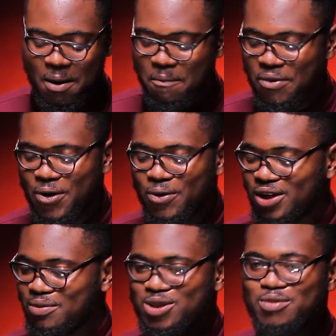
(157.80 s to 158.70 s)
bro,
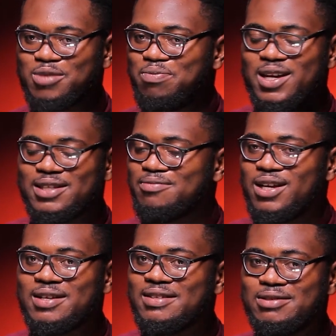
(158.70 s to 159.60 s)
give me some space,
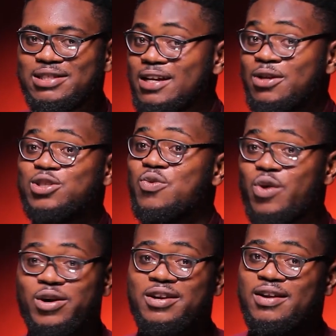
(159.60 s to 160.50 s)
man. It doesn't
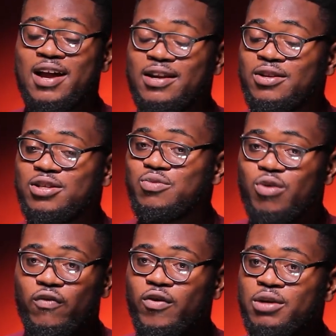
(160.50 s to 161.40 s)
work. It doesn't work for